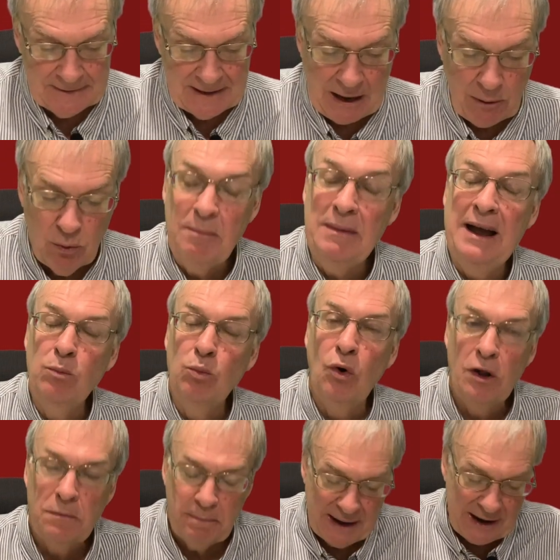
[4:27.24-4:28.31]
wouldn't mind
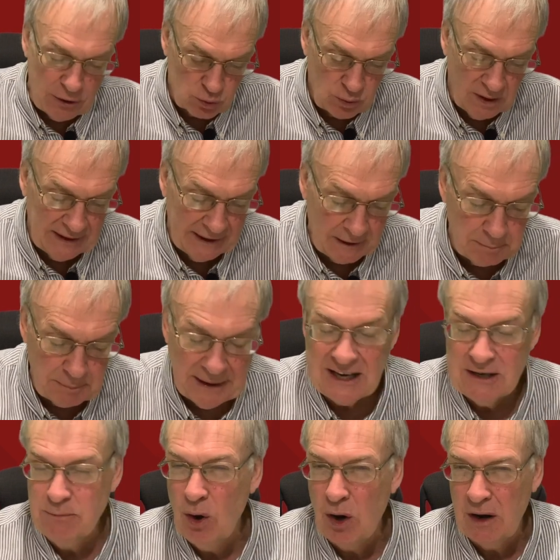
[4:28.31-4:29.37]
Ward-Prowse one little bit.
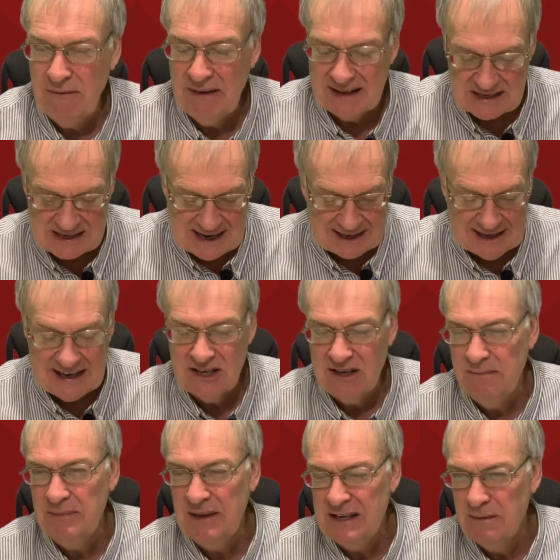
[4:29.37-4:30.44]
He's more of an attack. He's
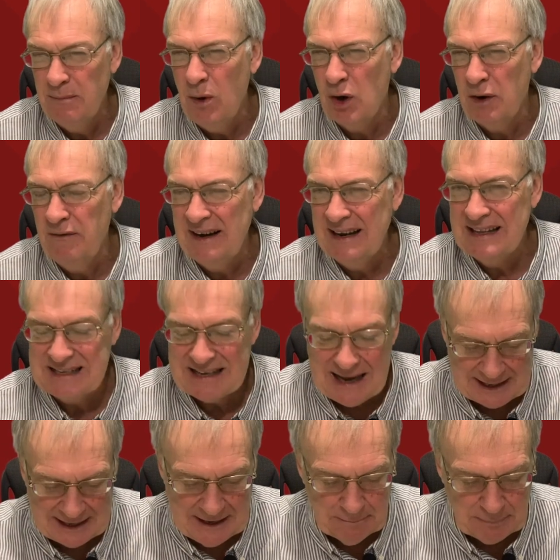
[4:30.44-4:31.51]
more of an
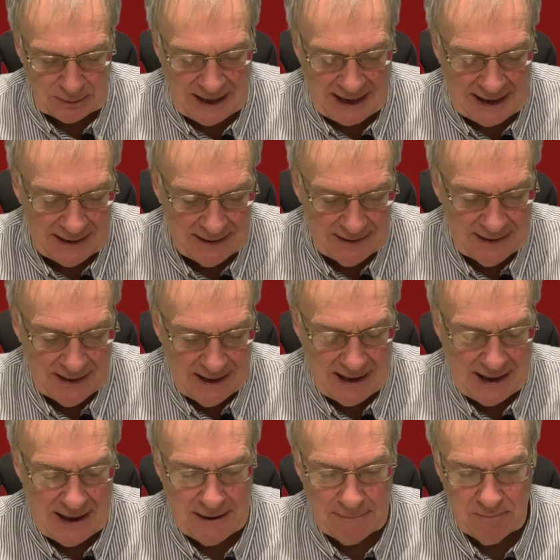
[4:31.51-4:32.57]
attacking player.
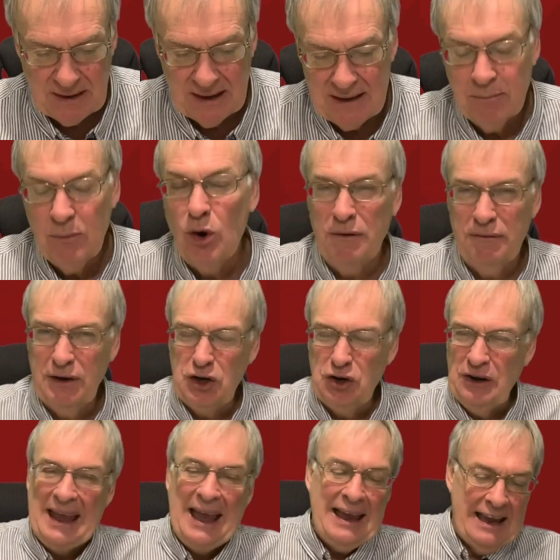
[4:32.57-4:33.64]
More of a
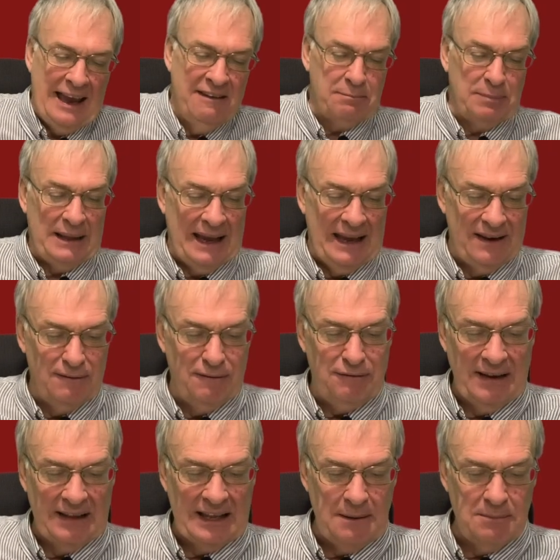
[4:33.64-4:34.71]
creative player than
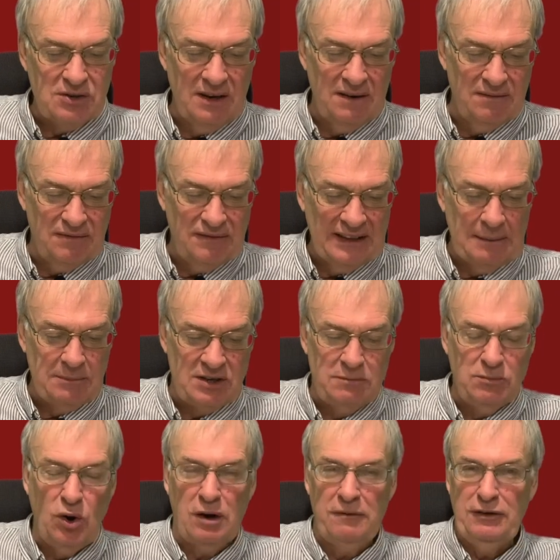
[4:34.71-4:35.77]
Phillips, and Phillips is
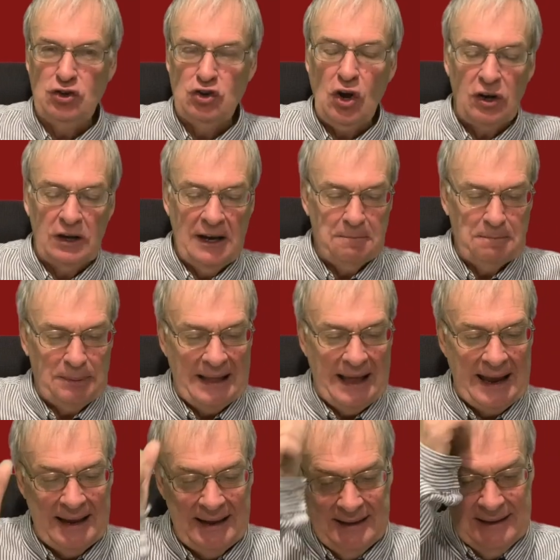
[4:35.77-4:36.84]
more of a dogged
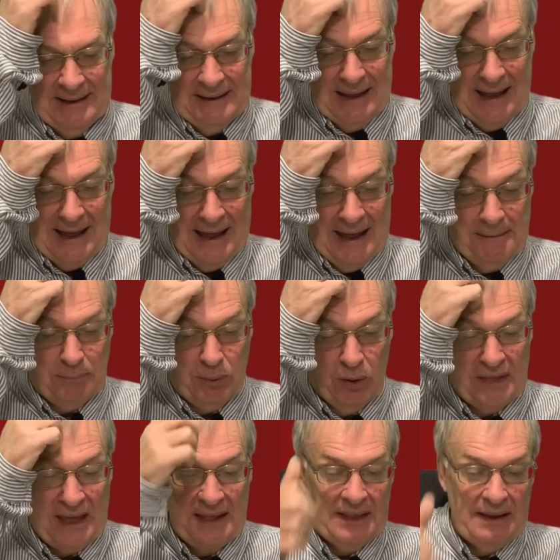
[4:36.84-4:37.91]
player. But
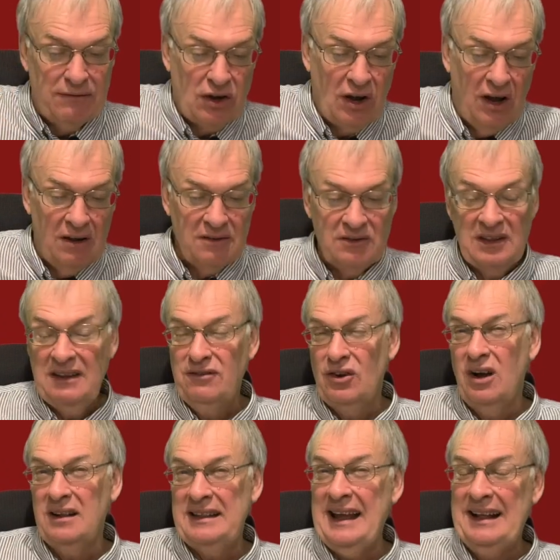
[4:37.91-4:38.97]
then they've got
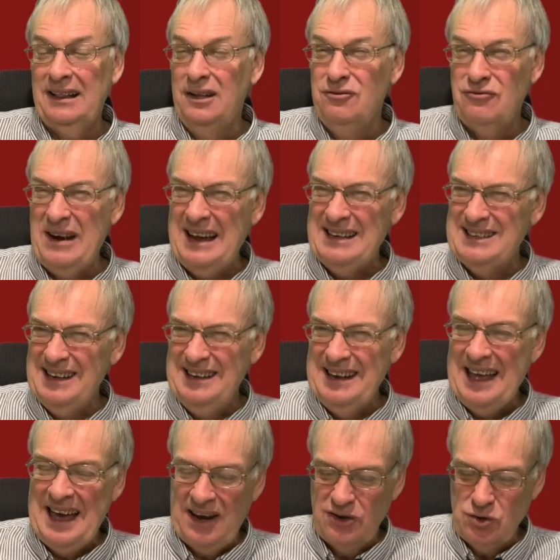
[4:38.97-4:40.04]
Declan Rice in
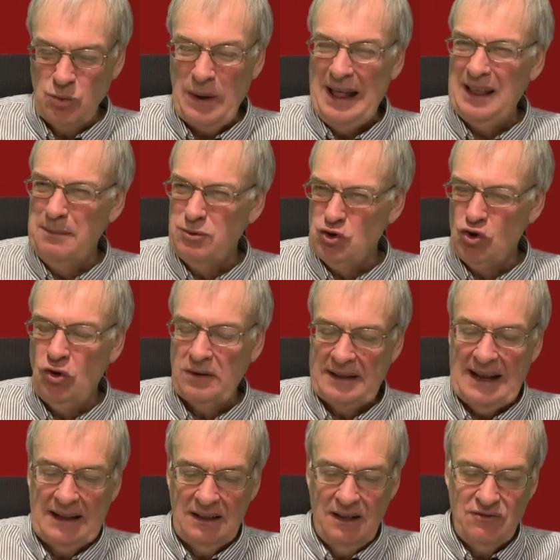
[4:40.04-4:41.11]
there as well. I'm sure
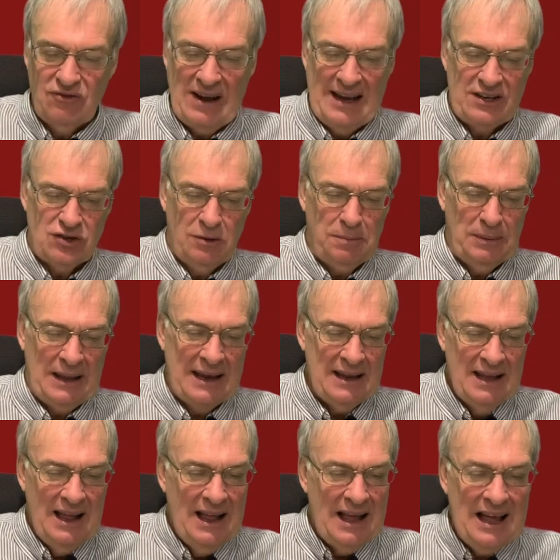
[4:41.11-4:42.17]
Declan Rice will play.
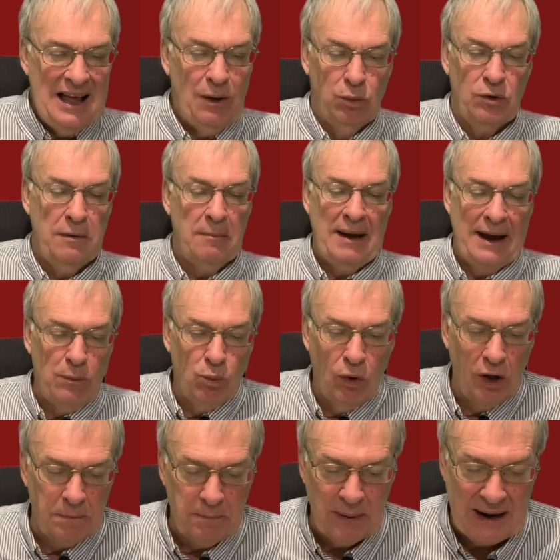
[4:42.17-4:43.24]
I wouldn't mind
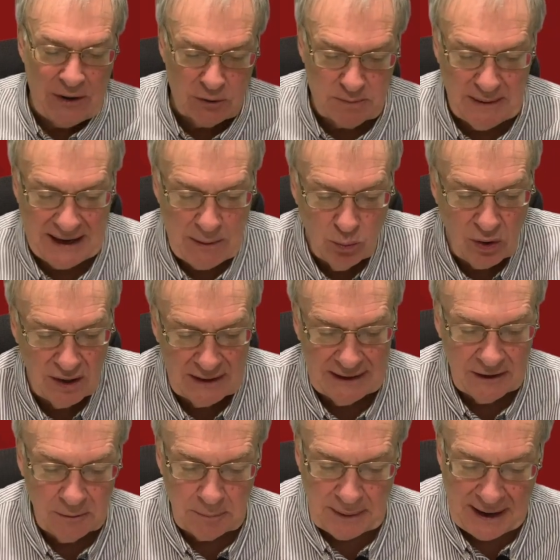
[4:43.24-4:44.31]
Ward-Prowse playing one
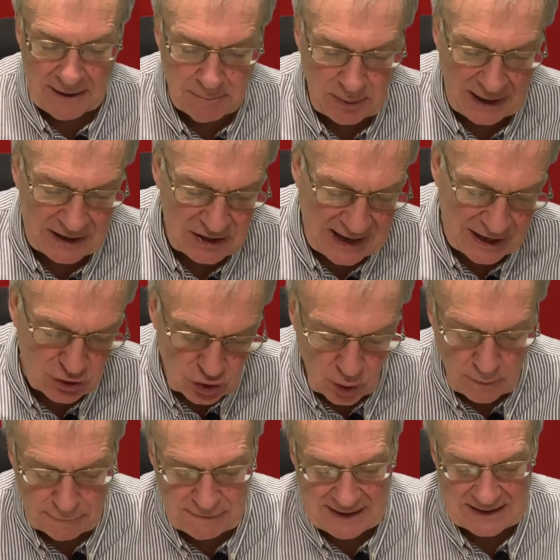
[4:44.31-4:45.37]
little bit, but I
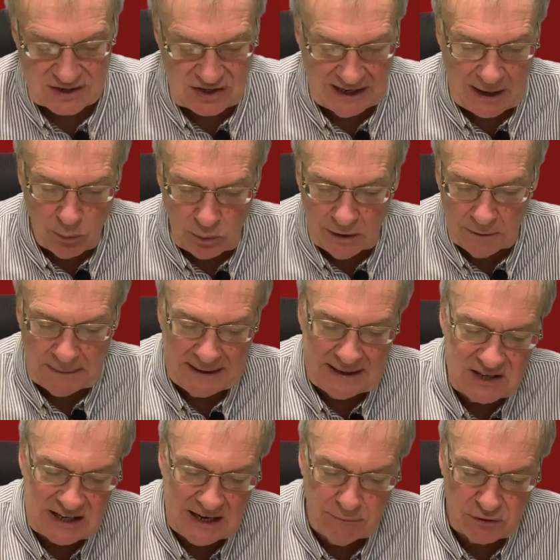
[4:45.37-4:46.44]
do fancy it will be the
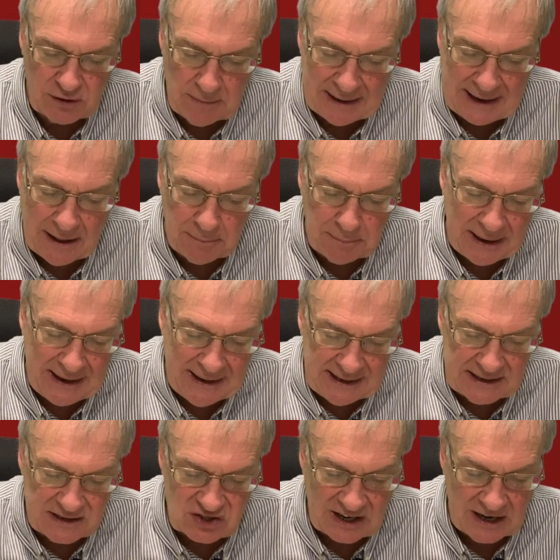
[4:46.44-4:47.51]
team from the
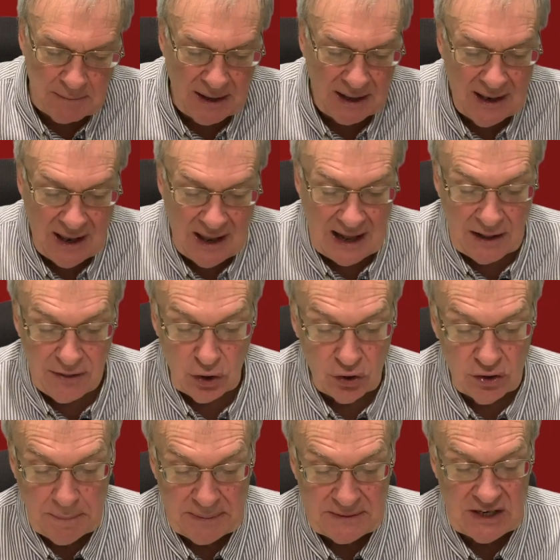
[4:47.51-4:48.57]
Albania team. And the
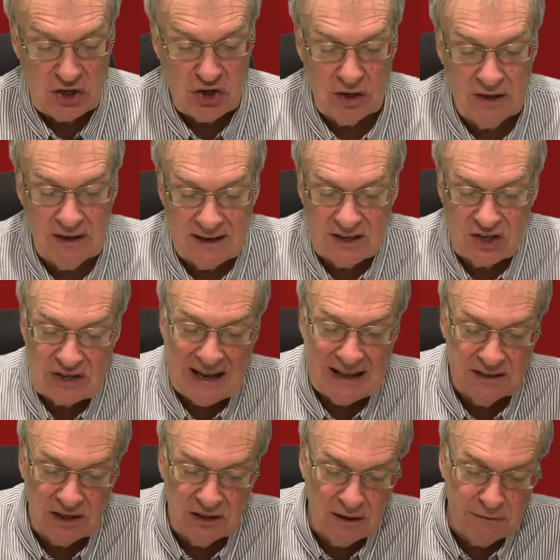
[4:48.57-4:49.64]
other position that the
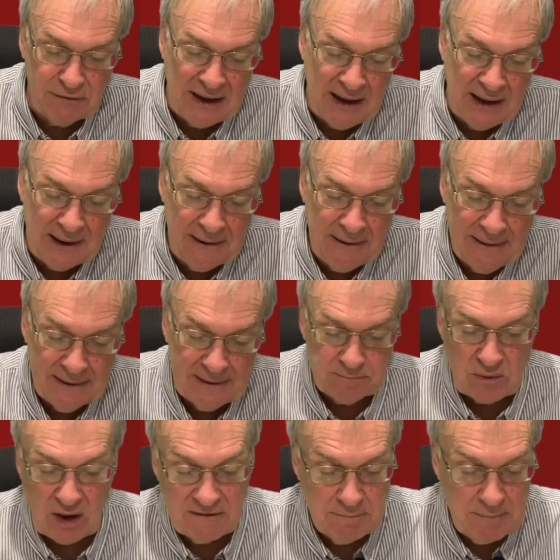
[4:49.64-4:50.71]
Standard
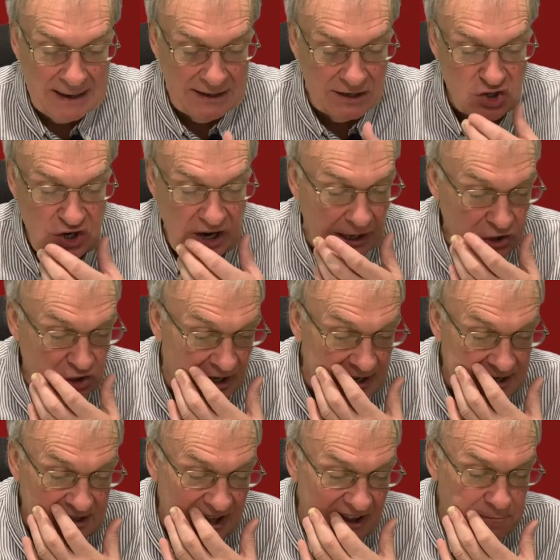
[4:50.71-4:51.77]
have made a change in
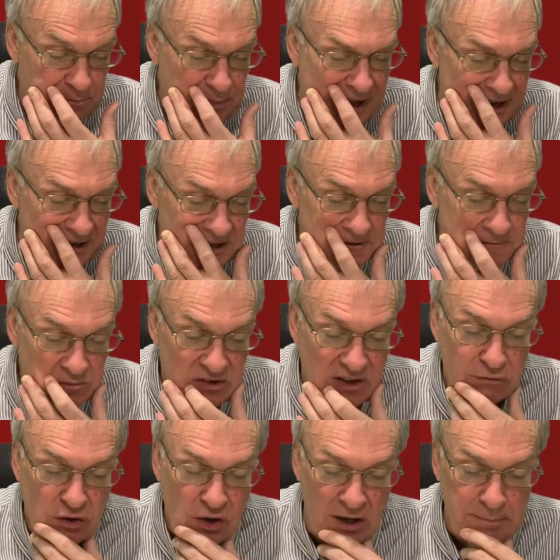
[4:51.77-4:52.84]
is left back.
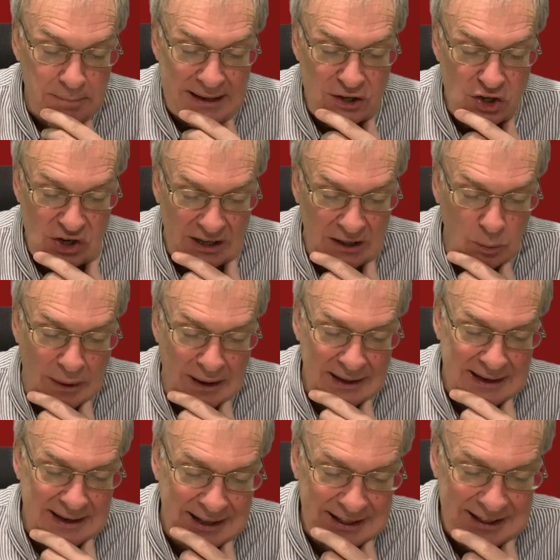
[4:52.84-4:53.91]
They've got Ben Chilwell
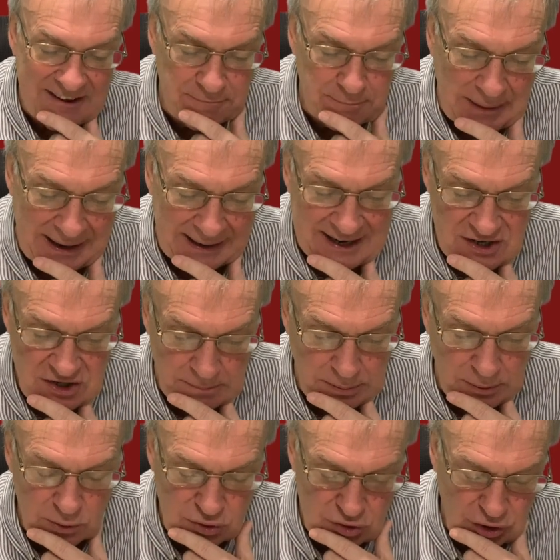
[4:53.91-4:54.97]
in at left back as
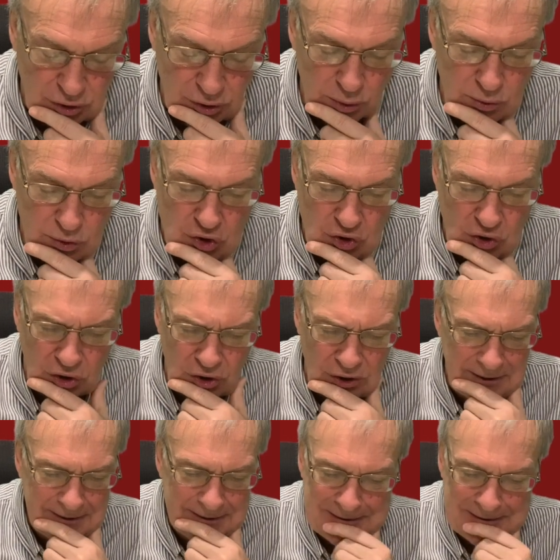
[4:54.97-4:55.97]
opposed to Luke Shaw.